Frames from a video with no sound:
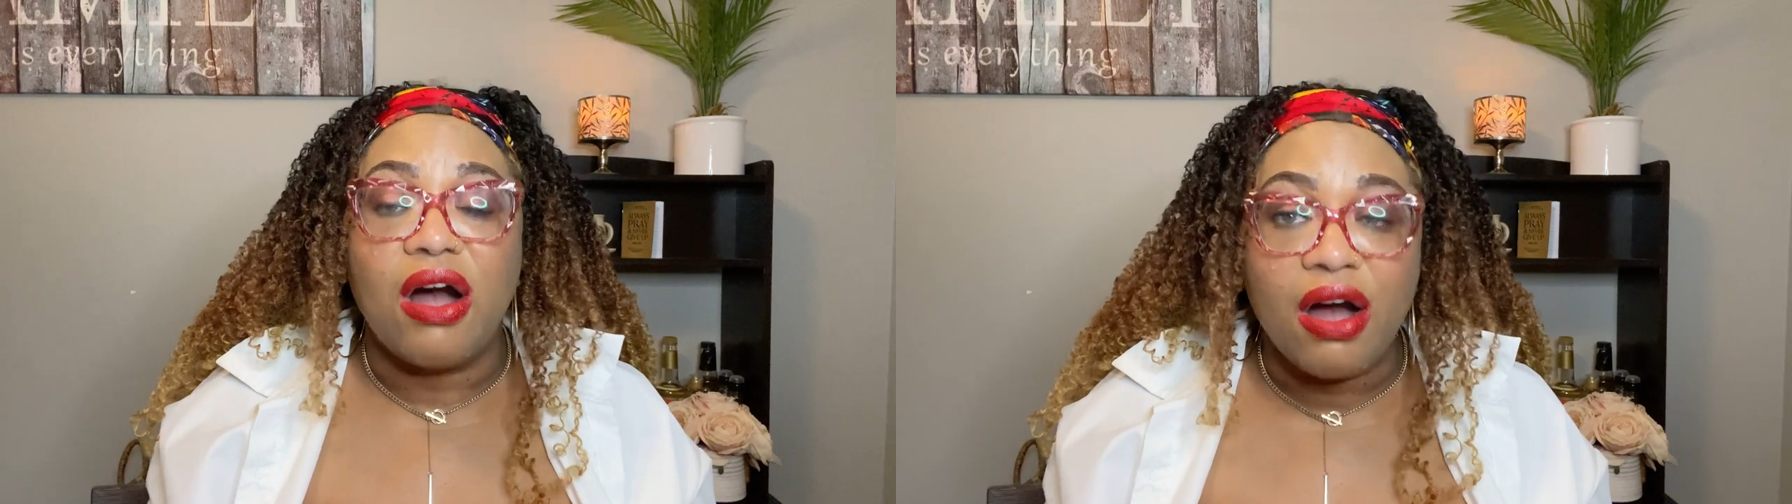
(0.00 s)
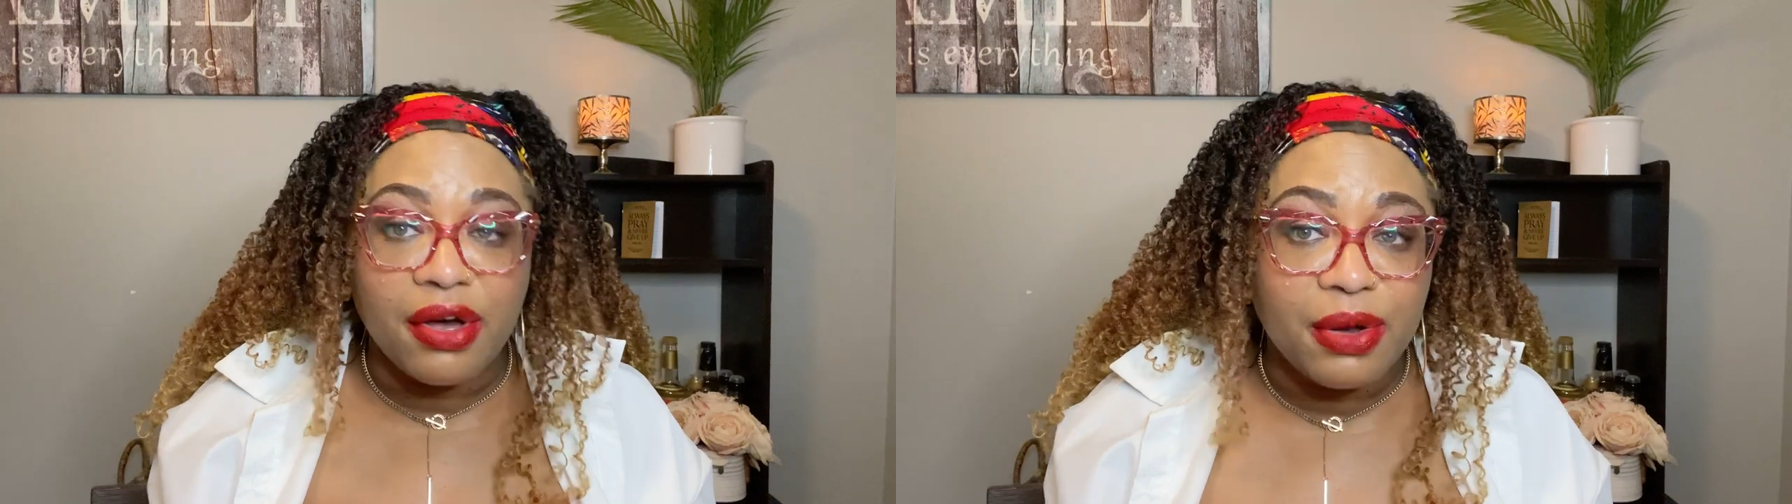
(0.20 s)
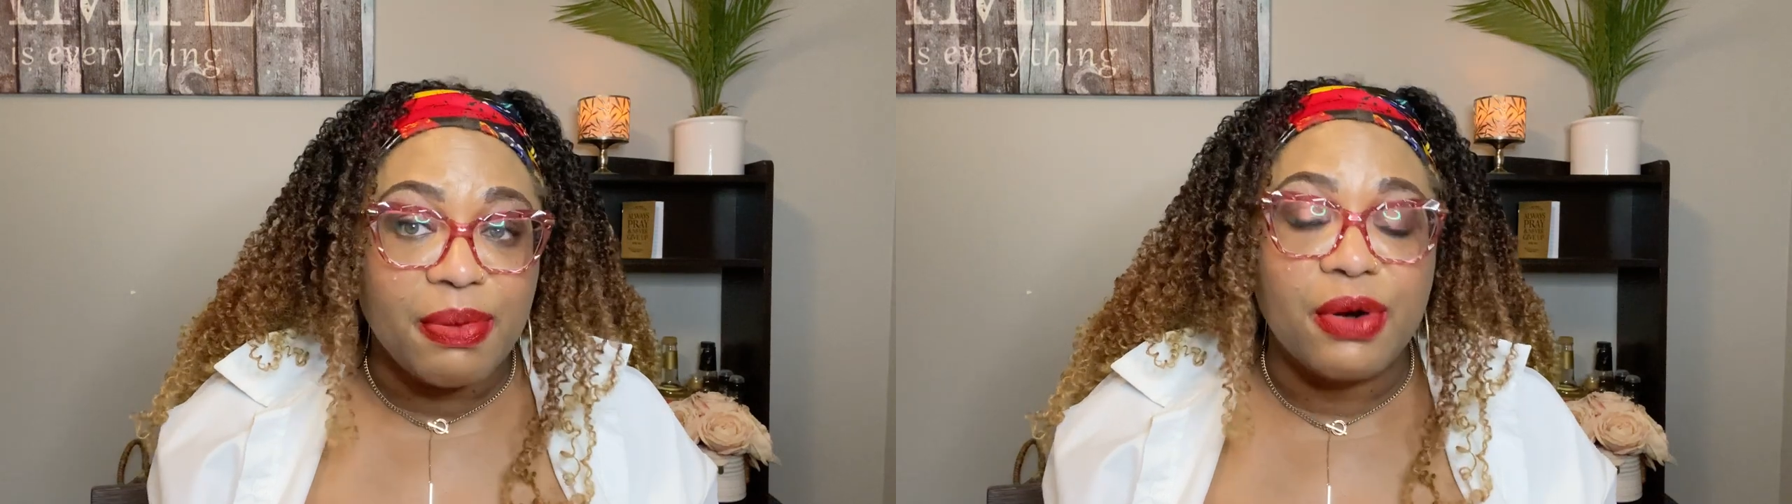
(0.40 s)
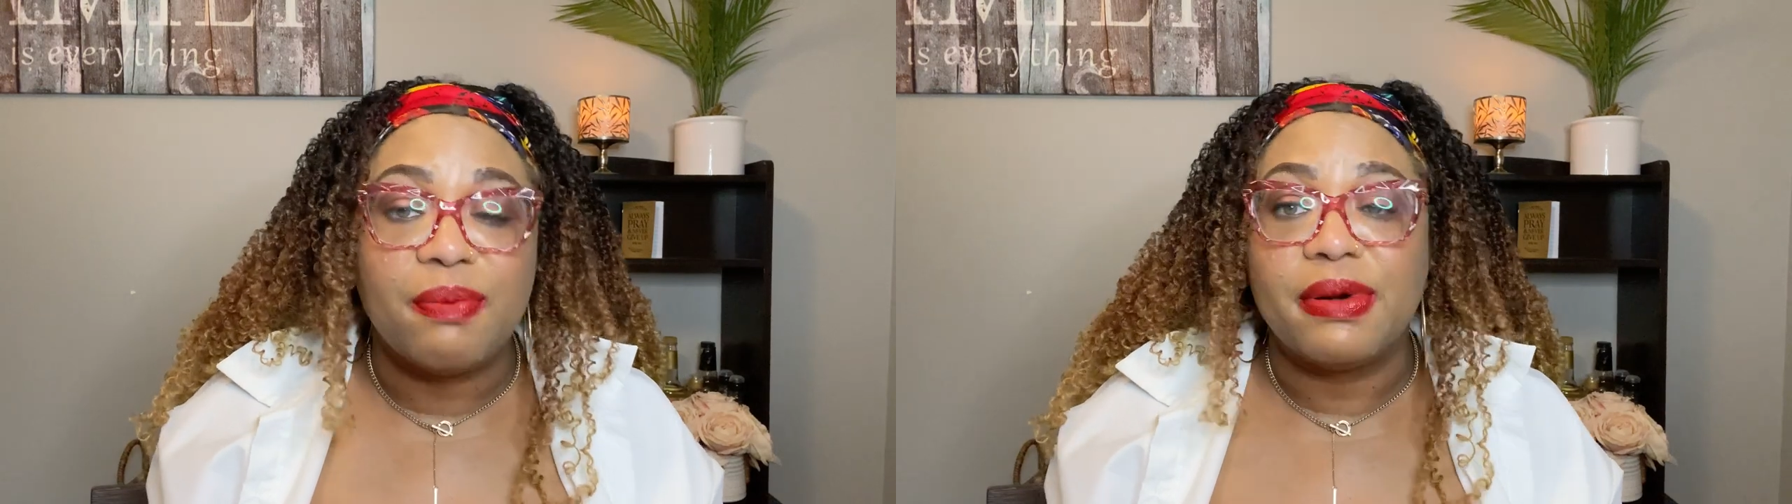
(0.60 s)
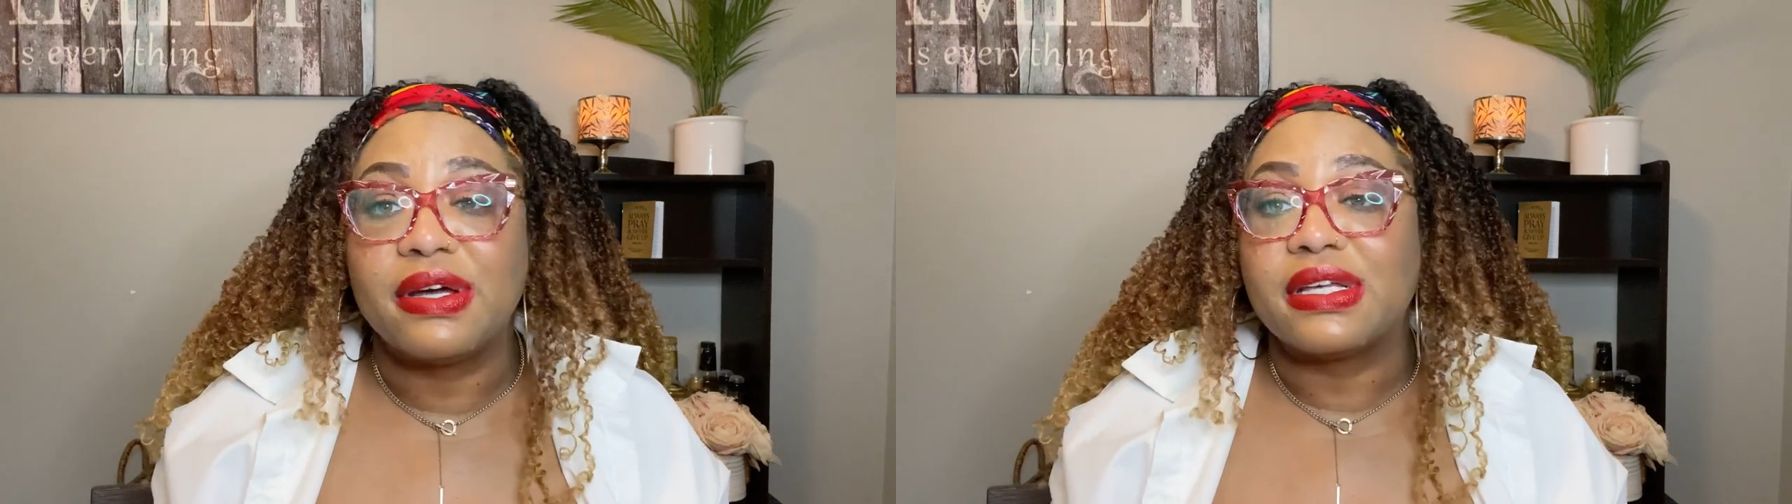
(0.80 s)
audible
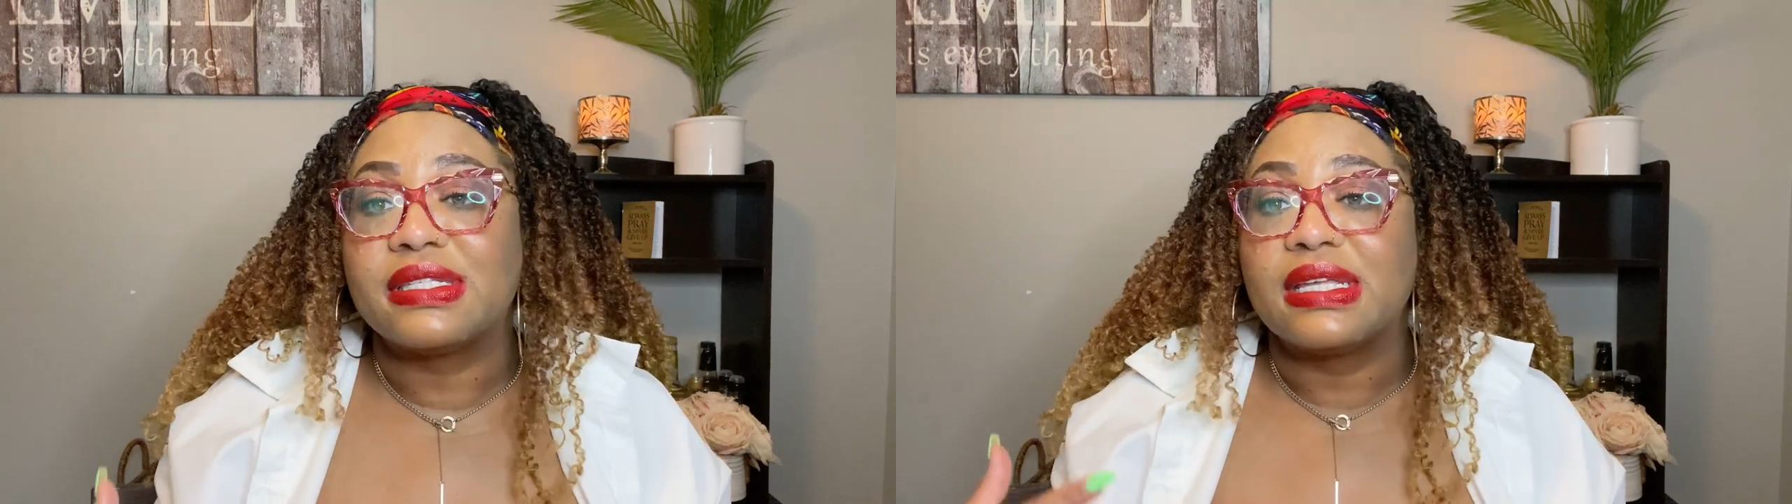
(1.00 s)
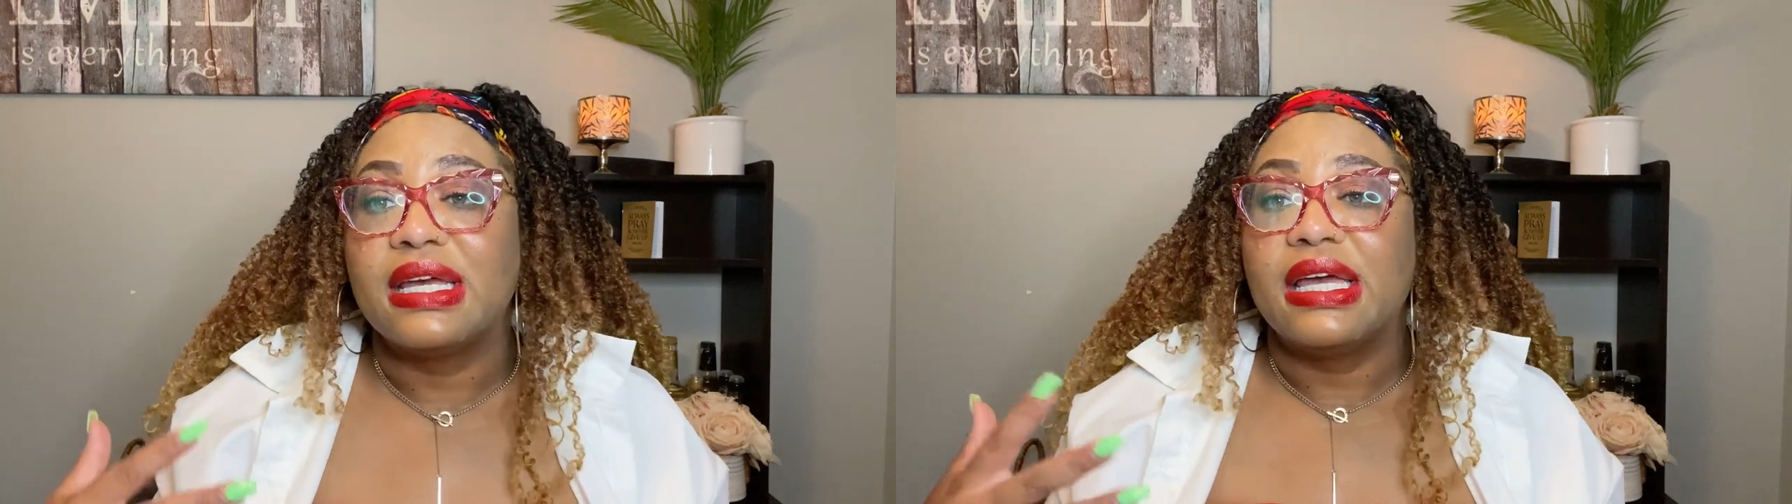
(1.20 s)
books,